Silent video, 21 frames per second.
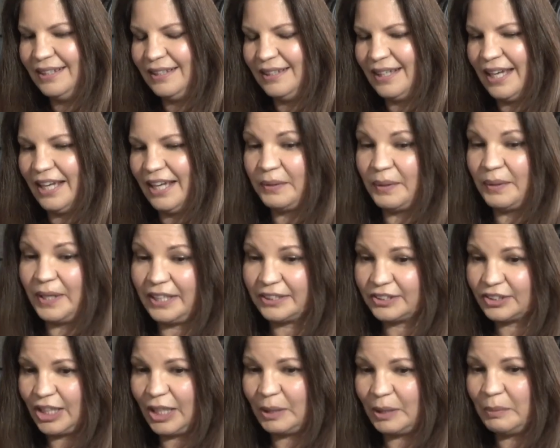anyway, I
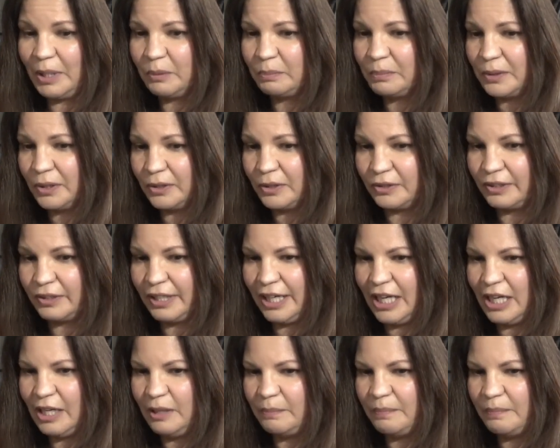started my own
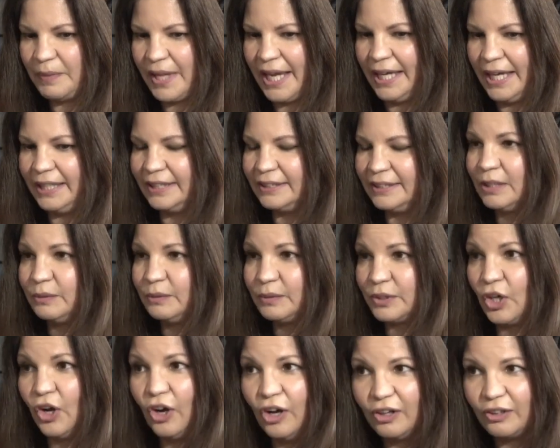program, and it was
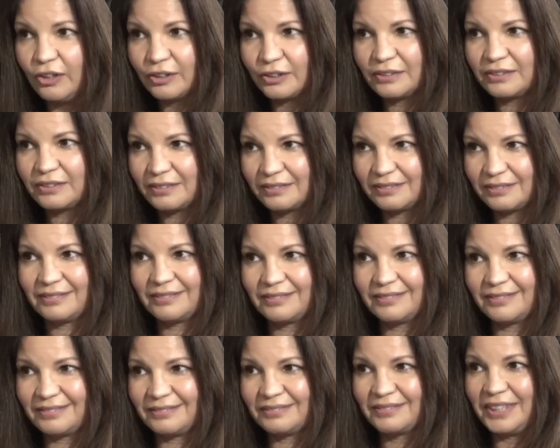all
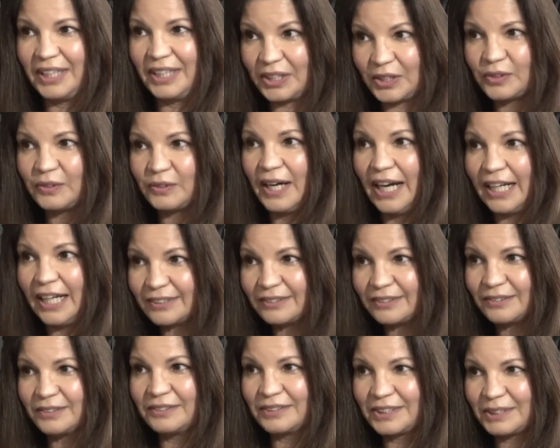like
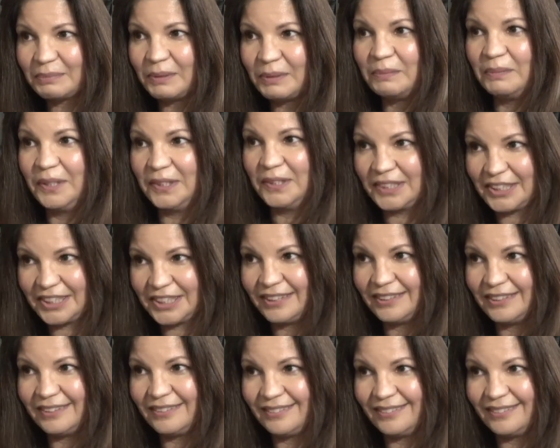grassroots promotion.